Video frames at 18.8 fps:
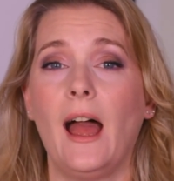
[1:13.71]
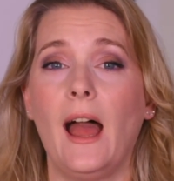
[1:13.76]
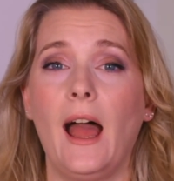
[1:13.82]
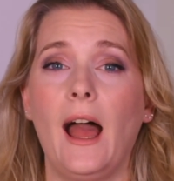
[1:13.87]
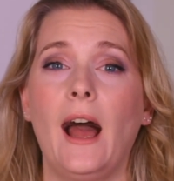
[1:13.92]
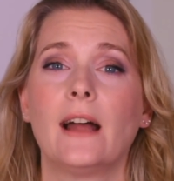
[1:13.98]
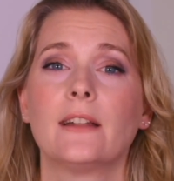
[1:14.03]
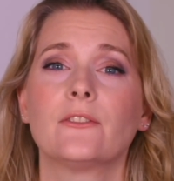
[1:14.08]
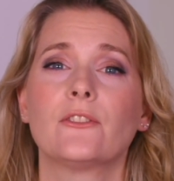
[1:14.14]

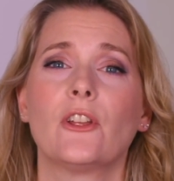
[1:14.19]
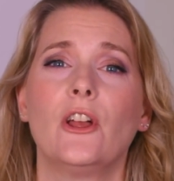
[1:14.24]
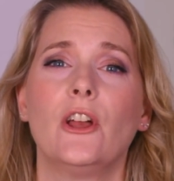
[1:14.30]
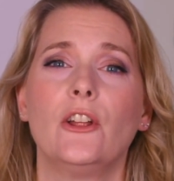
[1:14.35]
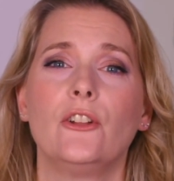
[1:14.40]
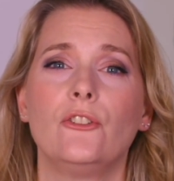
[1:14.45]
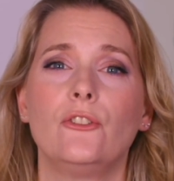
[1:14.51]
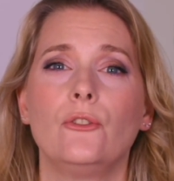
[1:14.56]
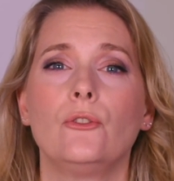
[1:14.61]
and
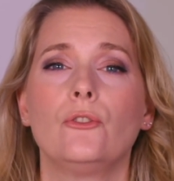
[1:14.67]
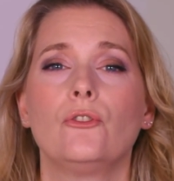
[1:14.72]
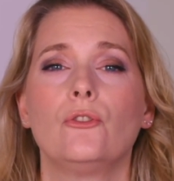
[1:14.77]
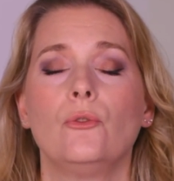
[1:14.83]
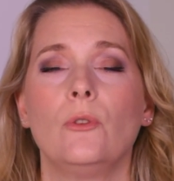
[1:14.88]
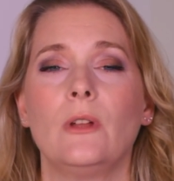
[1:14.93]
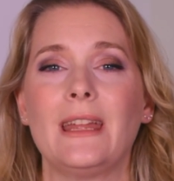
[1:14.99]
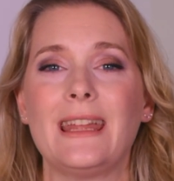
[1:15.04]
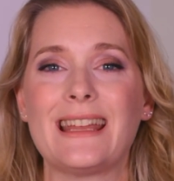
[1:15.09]
due
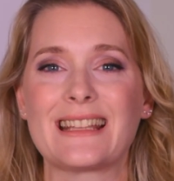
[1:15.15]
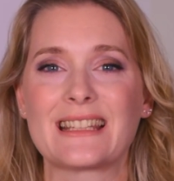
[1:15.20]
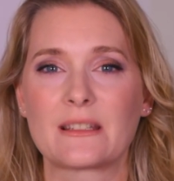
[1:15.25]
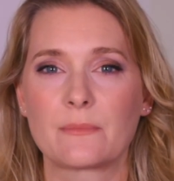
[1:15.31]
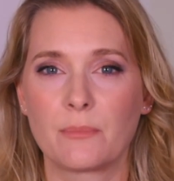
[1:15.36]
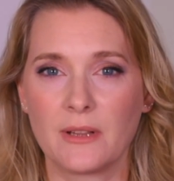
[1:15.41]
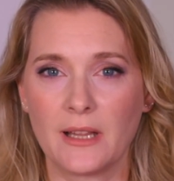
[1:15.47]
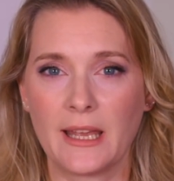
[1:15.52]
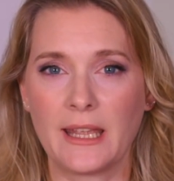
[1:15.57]
to
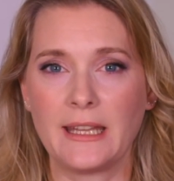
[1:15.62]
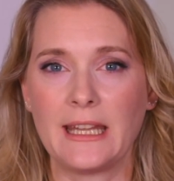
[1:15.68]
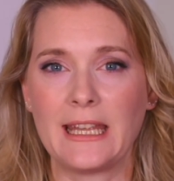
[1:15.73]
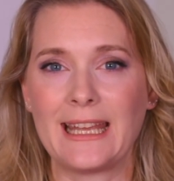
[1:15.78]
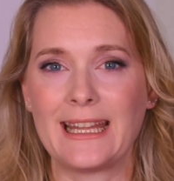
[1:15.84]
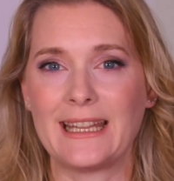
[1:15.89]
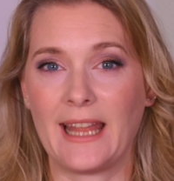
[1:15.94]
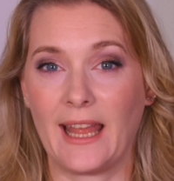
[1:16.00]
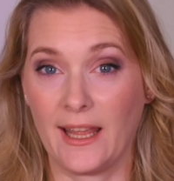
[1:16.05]

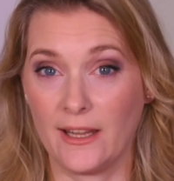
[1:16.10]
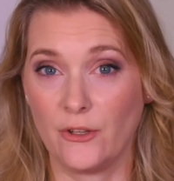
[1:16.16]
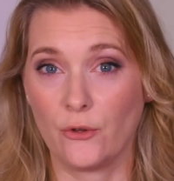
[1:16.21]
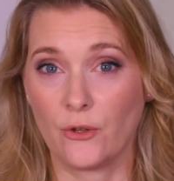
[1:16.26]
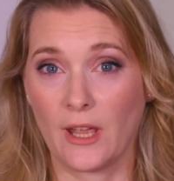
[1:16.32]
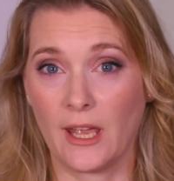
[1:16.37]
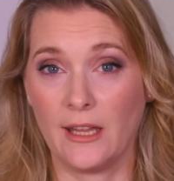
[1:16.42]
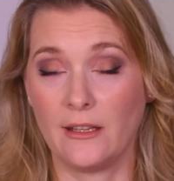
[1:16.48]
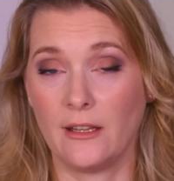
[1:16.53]
explaining and
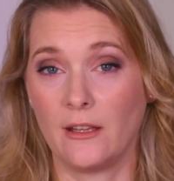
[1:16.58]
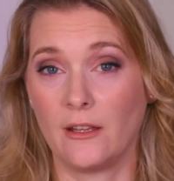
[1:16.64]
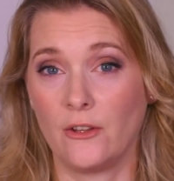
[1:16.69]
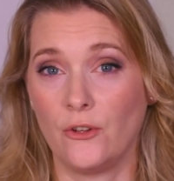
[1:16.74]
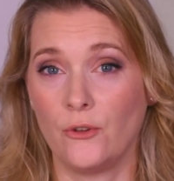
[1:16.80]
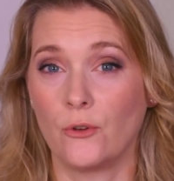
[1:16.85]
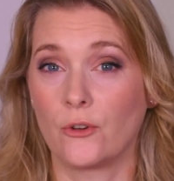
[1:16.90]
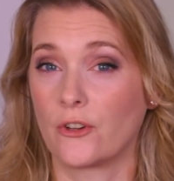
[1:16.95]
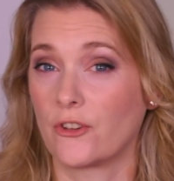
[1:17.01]
educating
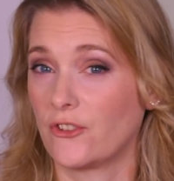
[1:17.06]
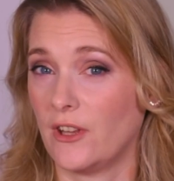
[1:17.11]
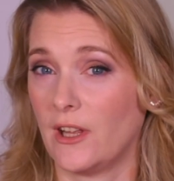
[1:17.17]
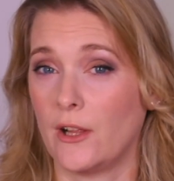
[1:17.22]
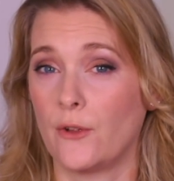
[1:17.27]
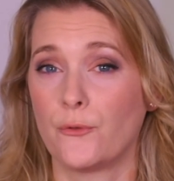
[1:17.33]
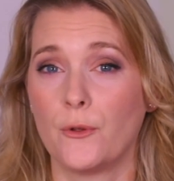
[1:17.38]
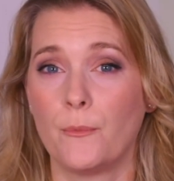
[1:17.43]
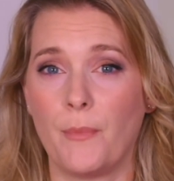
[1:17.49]

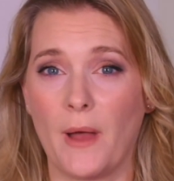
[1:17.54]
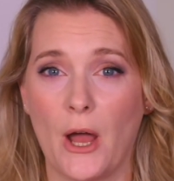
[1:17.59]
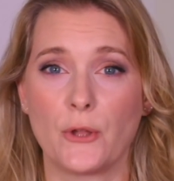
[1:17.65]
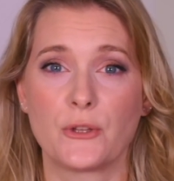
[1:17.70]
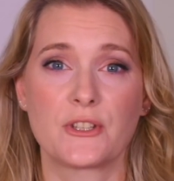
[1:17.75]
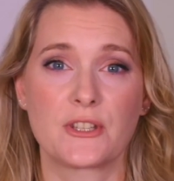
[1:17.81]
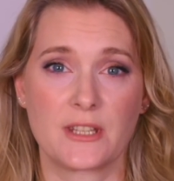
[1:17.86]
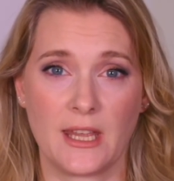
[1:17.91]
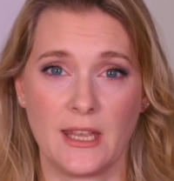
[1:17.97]
yourself
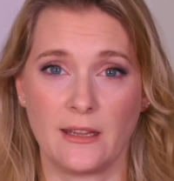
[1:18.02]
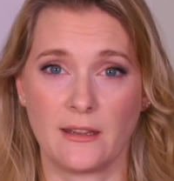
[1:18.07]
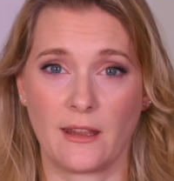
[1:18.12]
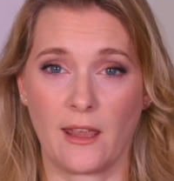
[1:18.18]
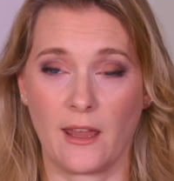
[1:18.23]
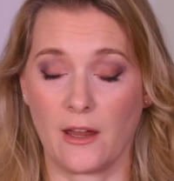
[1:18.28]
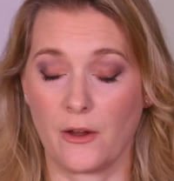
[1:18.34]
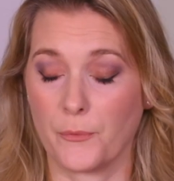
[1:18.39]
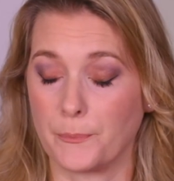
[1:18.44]
about
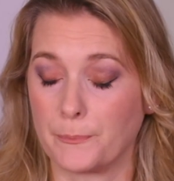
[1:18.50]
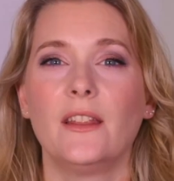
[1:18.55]
skincare.